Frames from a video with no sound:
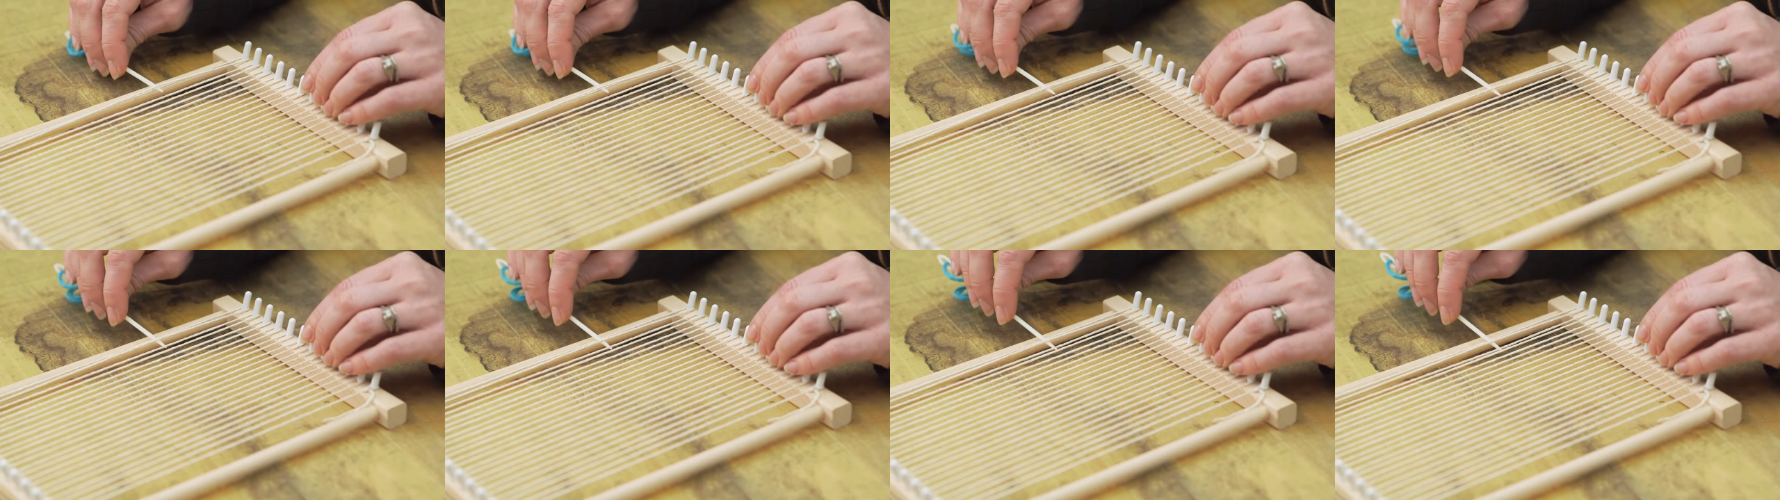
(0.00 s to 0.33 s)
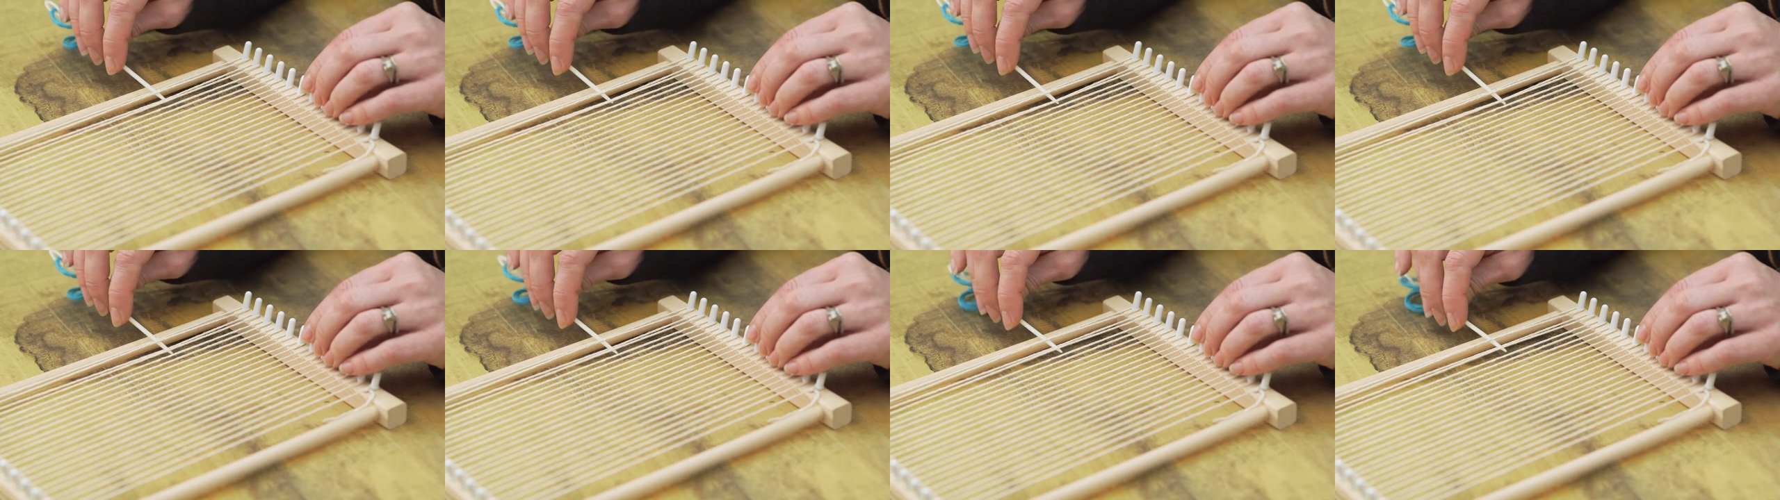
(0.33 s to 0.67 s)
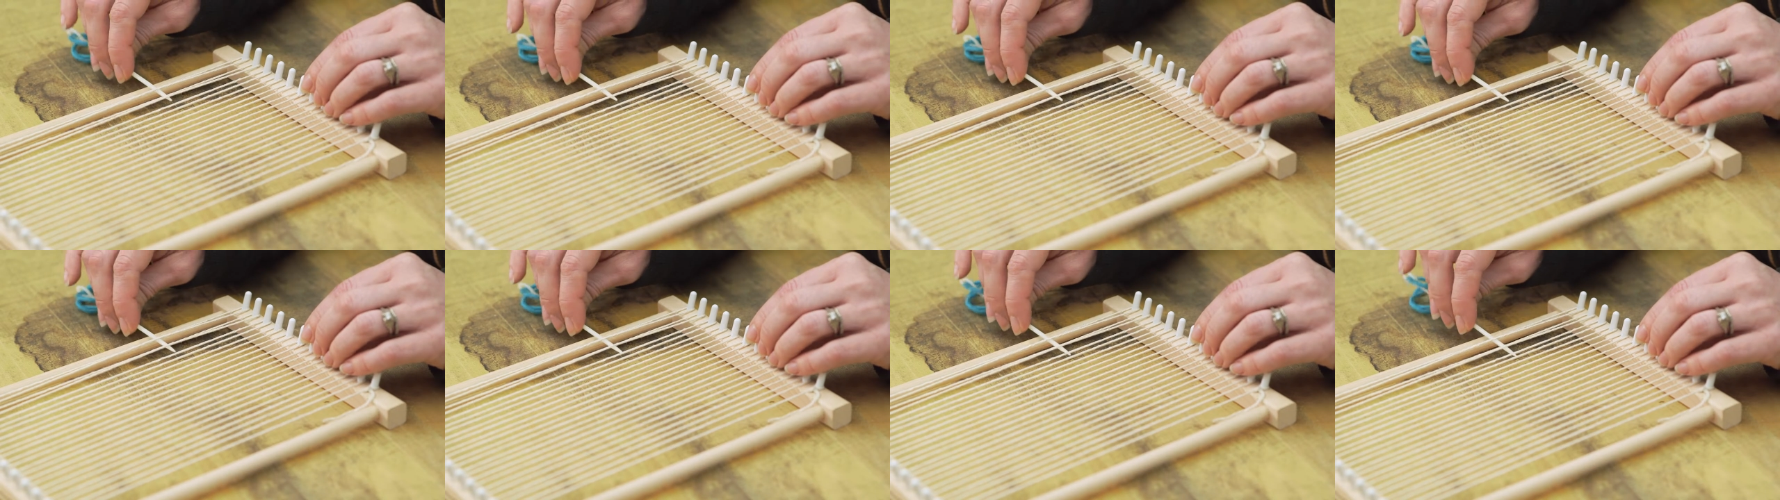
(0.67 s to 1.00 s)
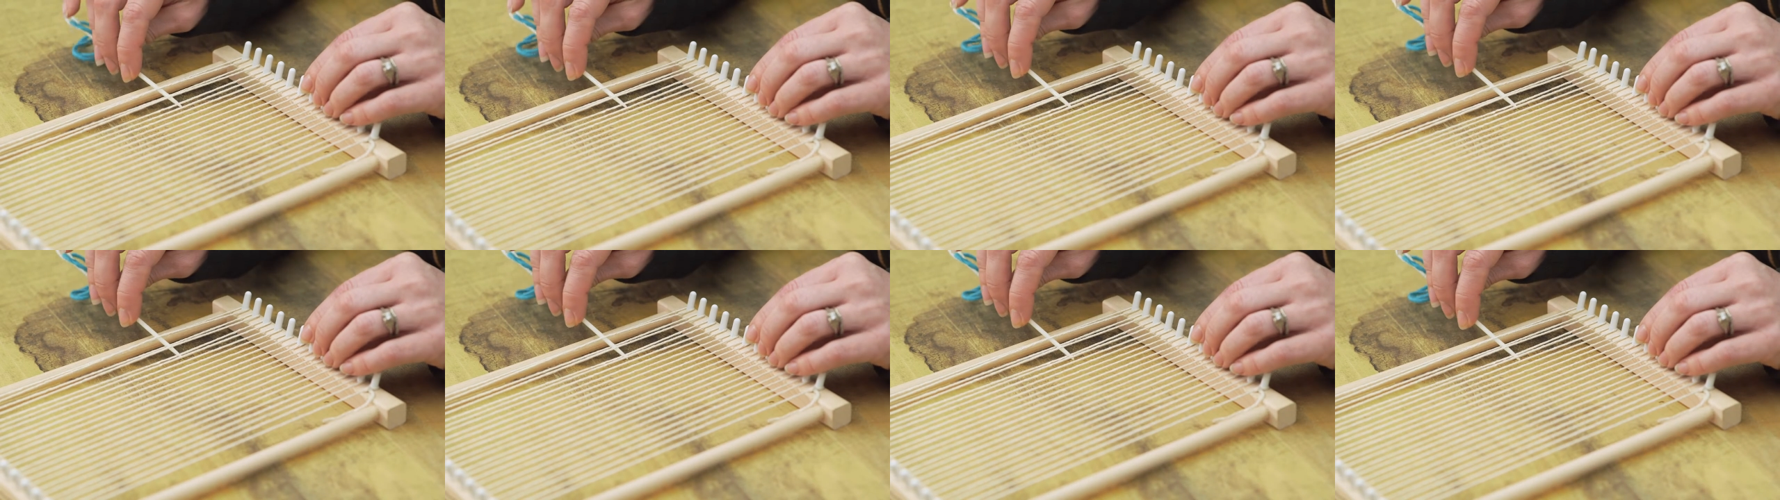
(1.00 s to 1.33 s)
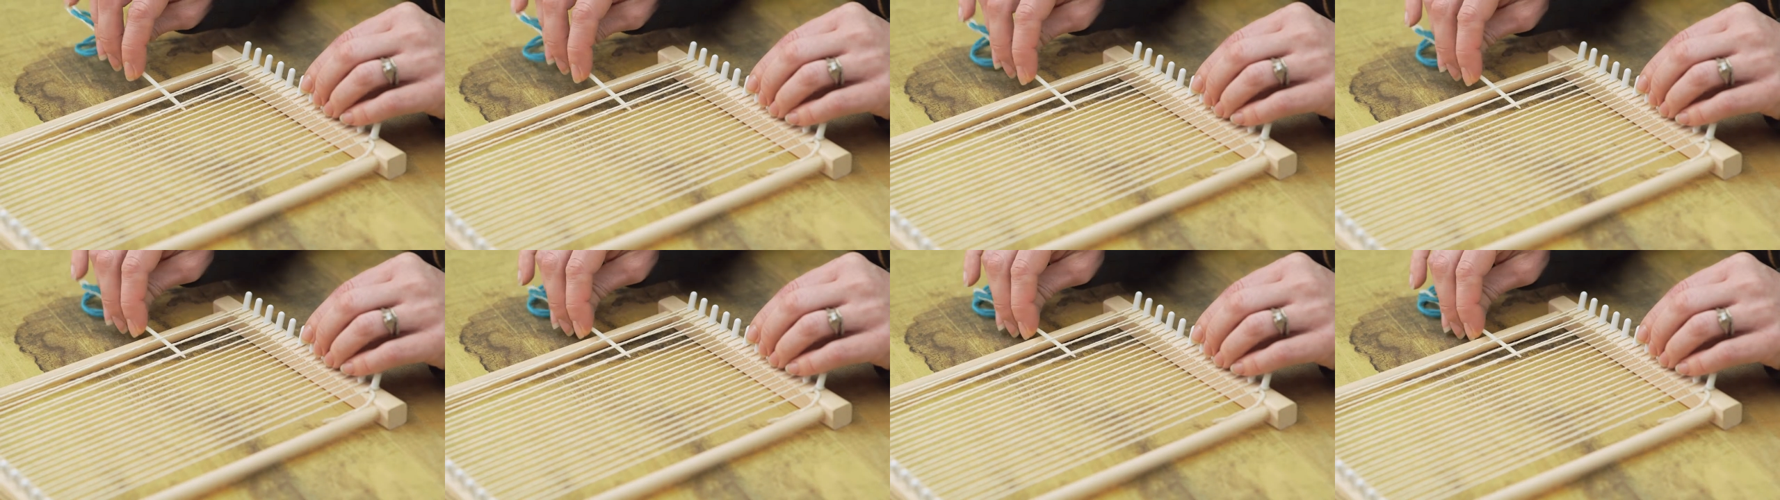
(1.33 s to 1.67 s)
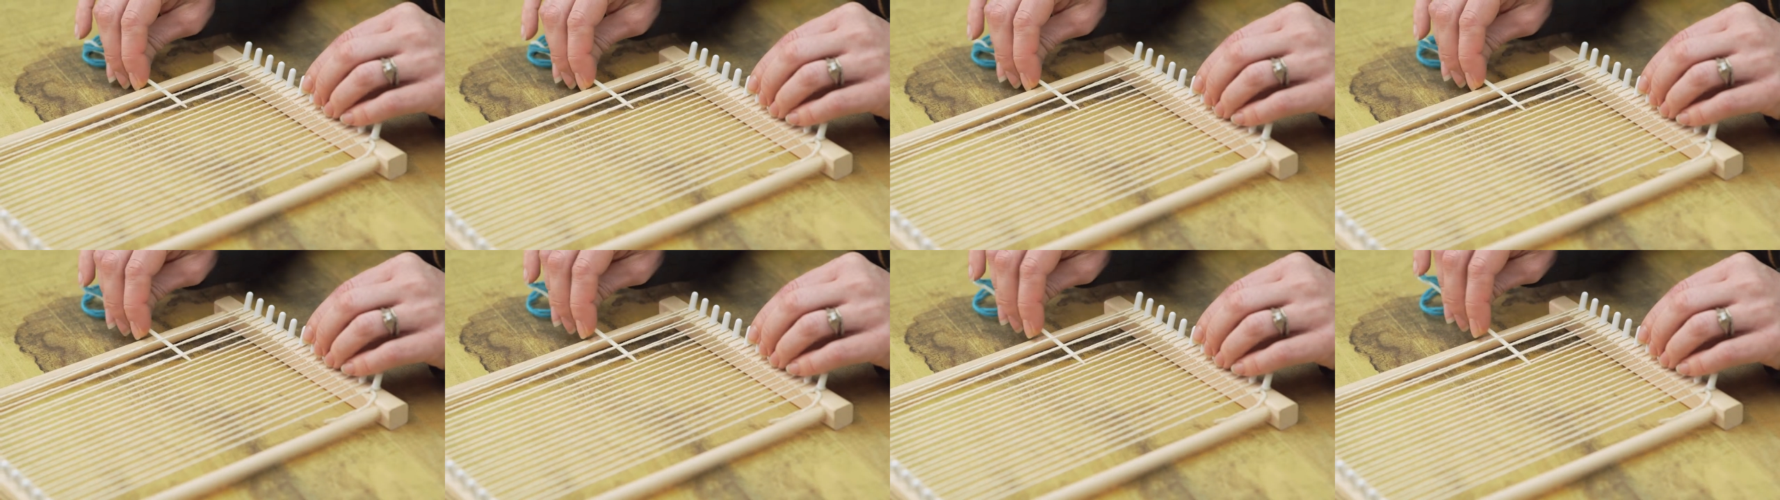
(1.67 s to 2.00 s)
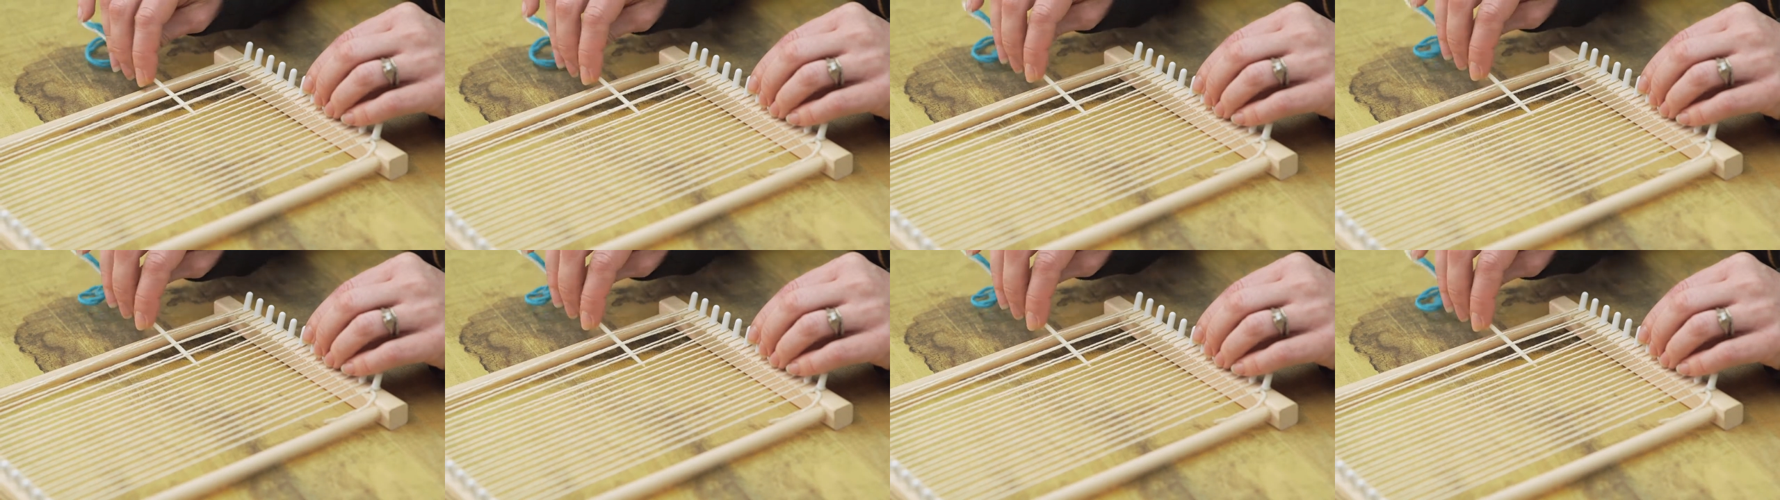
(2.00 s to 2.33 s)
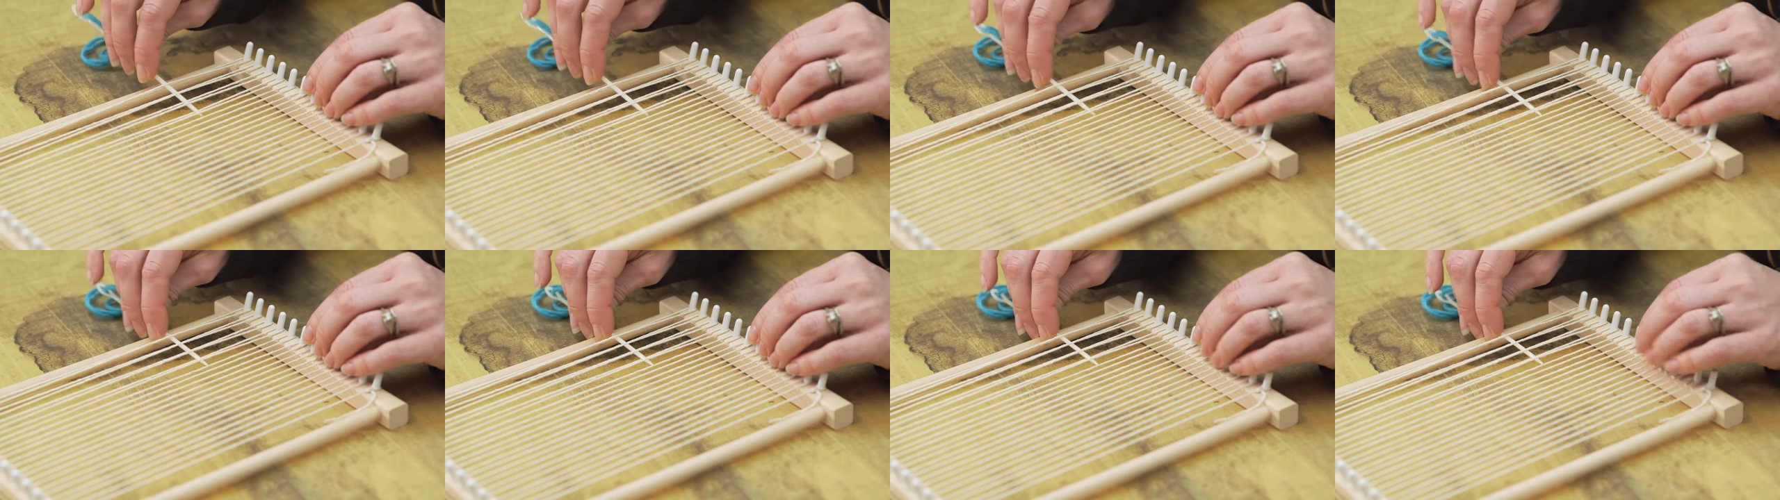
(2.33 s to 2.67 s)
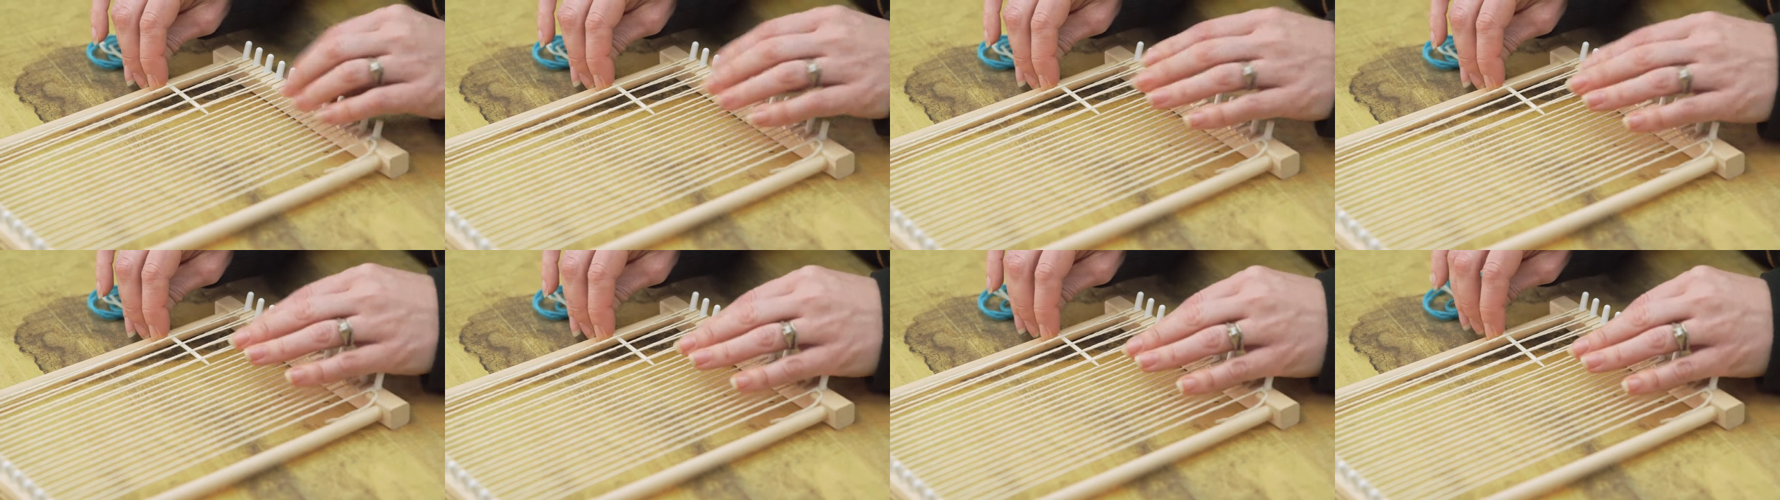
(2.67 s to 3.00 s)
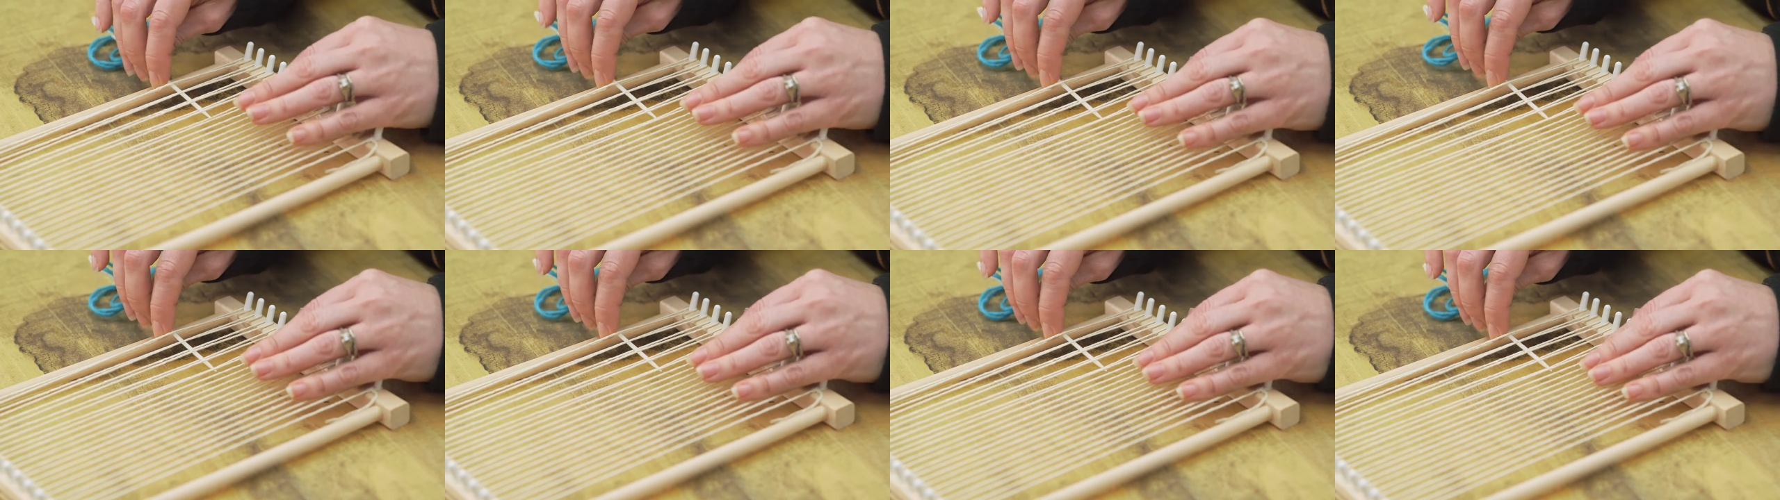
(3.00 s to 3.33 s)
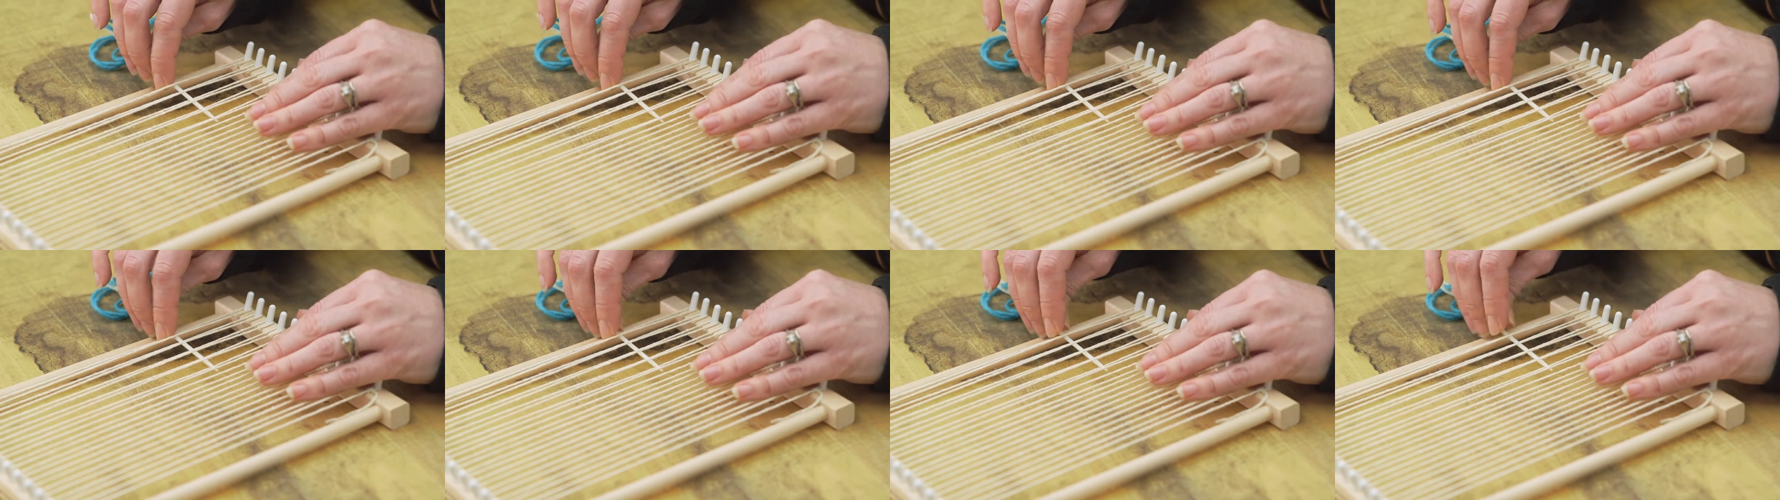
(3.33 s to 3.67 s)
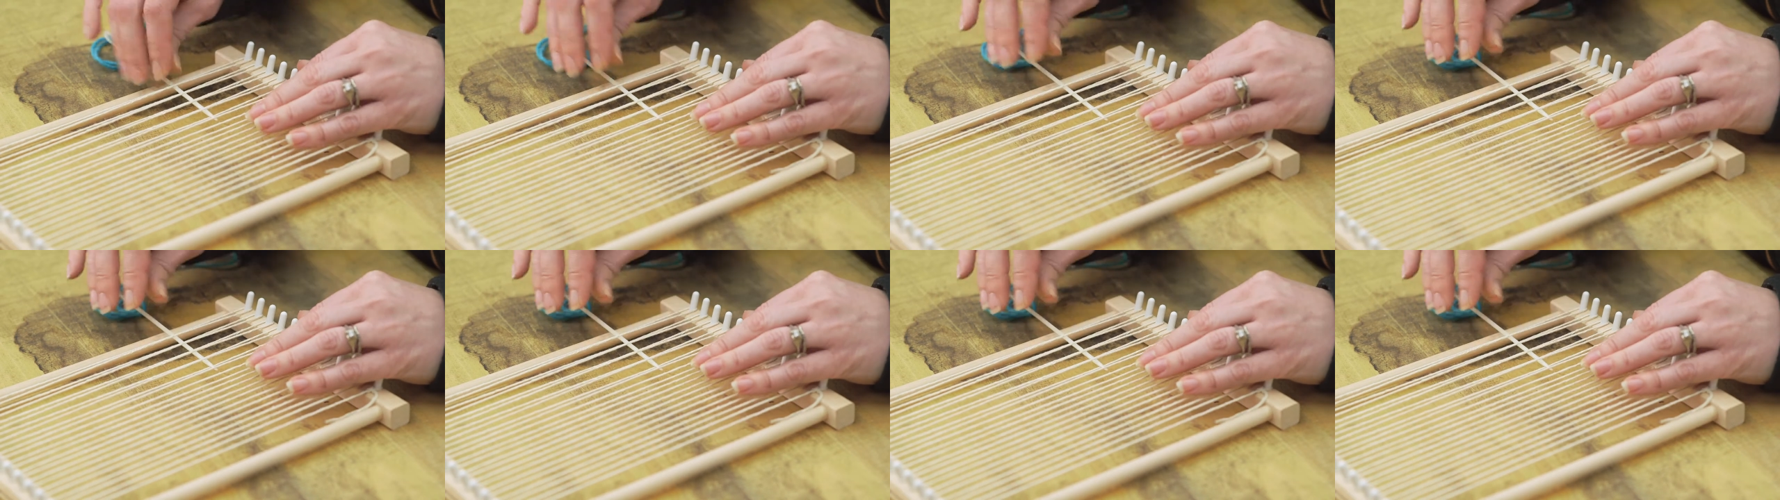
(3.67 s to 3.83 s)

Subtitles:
(no speaker visible)